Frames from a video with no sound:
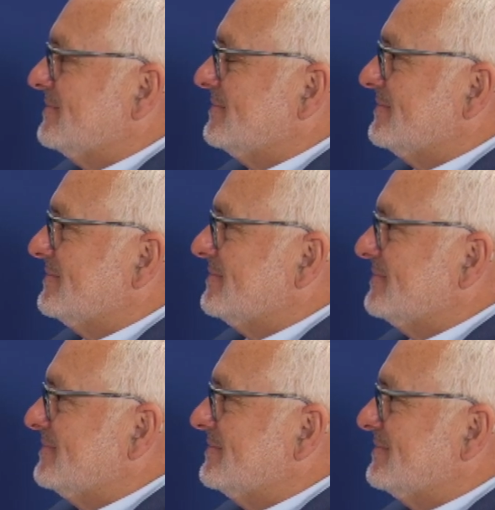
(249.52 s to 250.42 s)

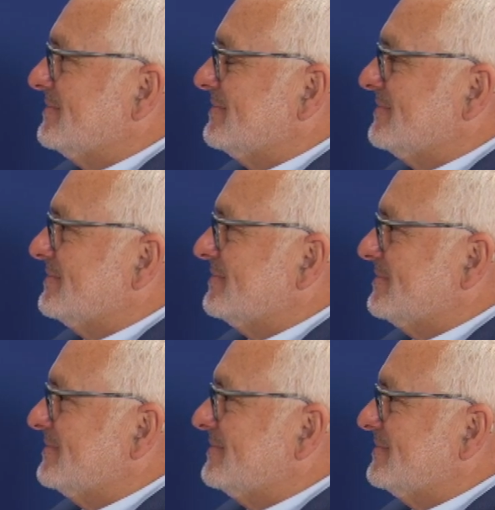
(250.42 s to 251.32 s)

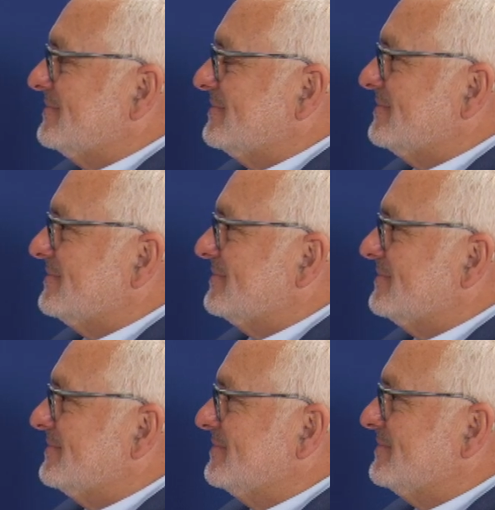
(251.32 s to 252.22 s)

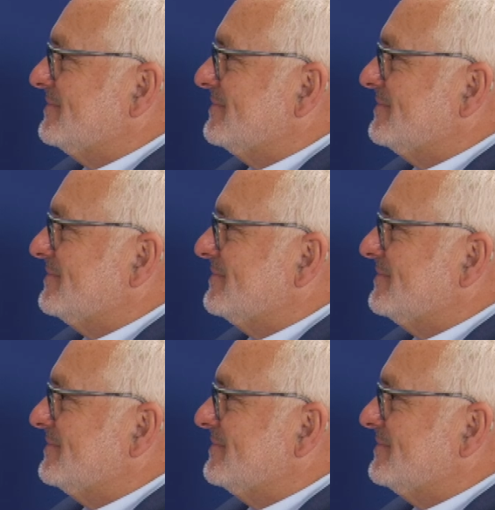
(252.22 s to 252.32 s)
(silent)